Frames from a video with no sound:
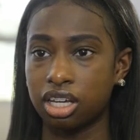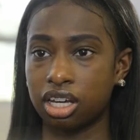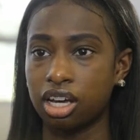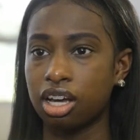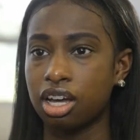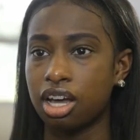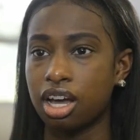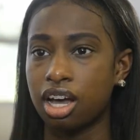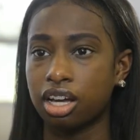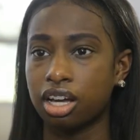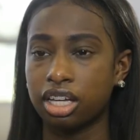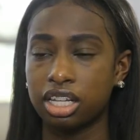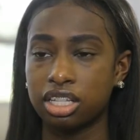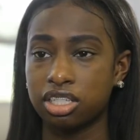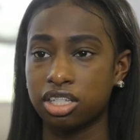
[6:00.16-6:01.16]
the
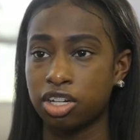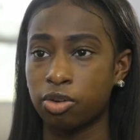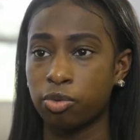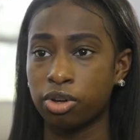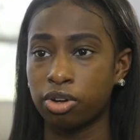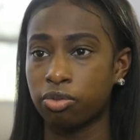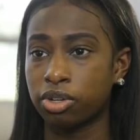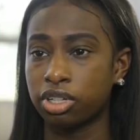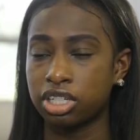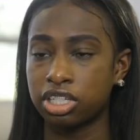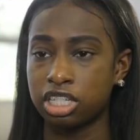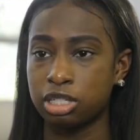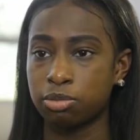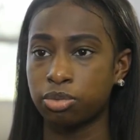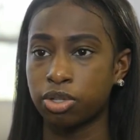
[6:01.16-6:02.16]
King Center, we were
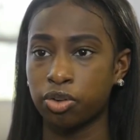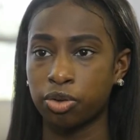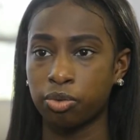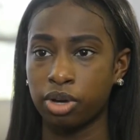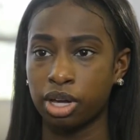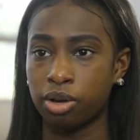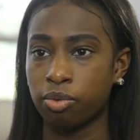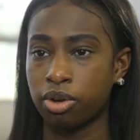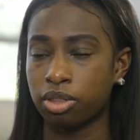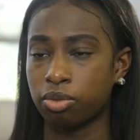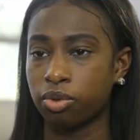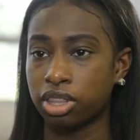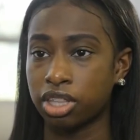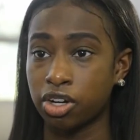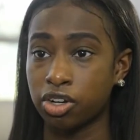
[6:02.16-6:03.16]
really just blown away
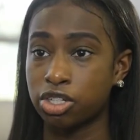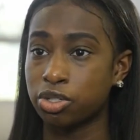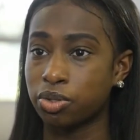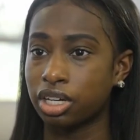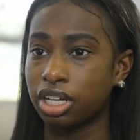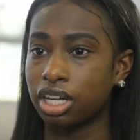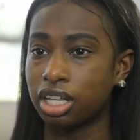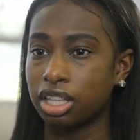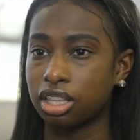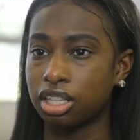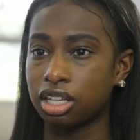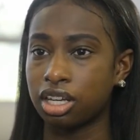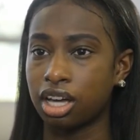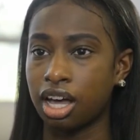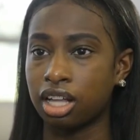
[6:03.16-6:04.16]
with what they were doing
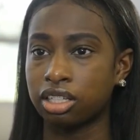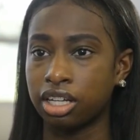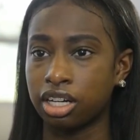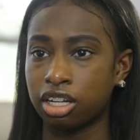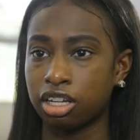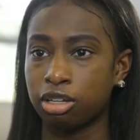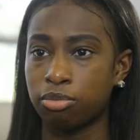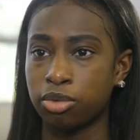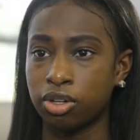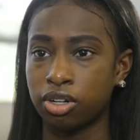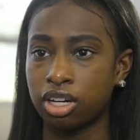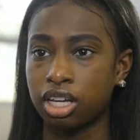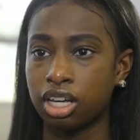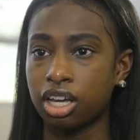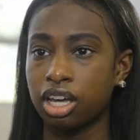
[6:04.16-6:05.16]
in the Atlanta
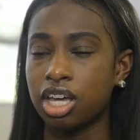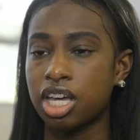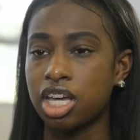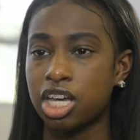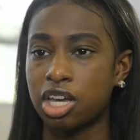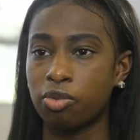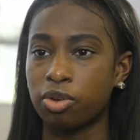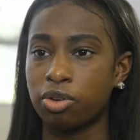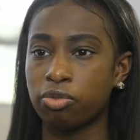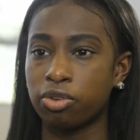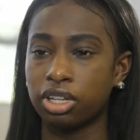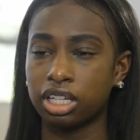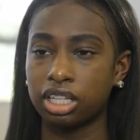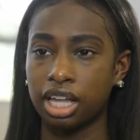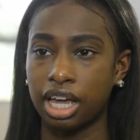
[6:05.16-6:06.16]
community. And we
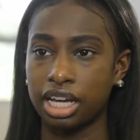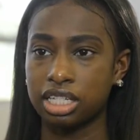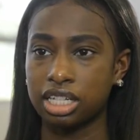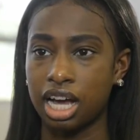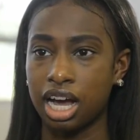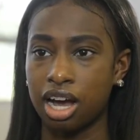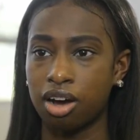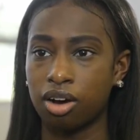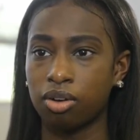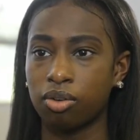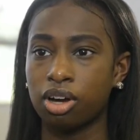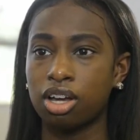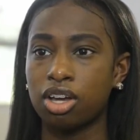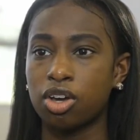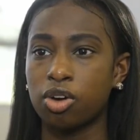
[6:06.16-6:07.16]
really liked
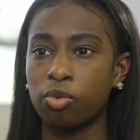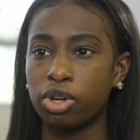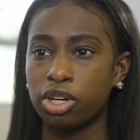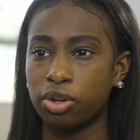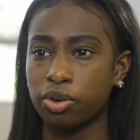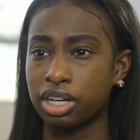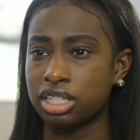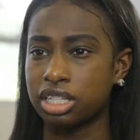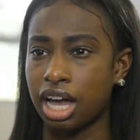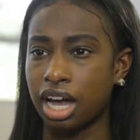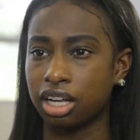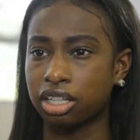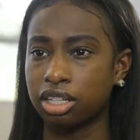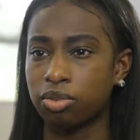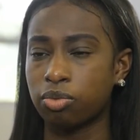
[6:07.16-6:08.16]
how we knew
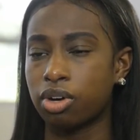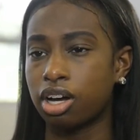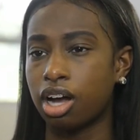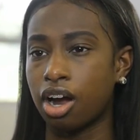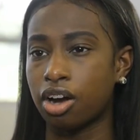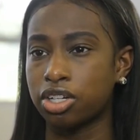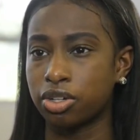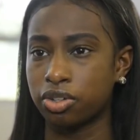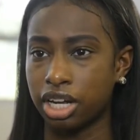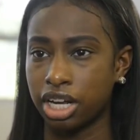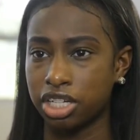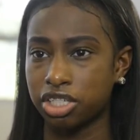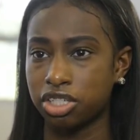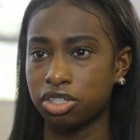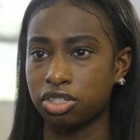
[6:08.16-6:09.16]
exactly what our
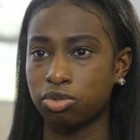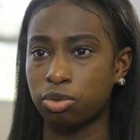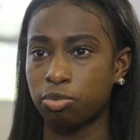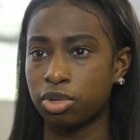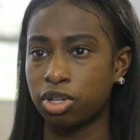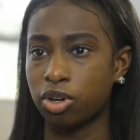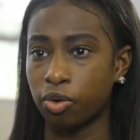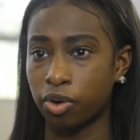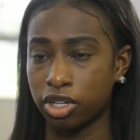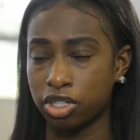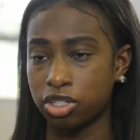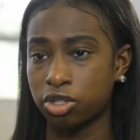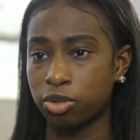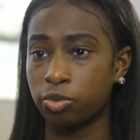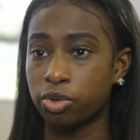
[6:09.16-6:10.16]
donations would be
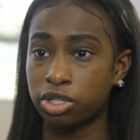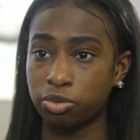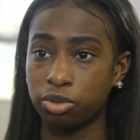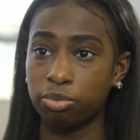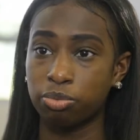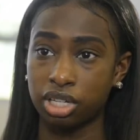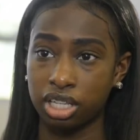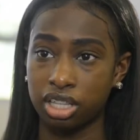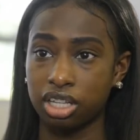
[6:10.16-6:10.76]
going to, which would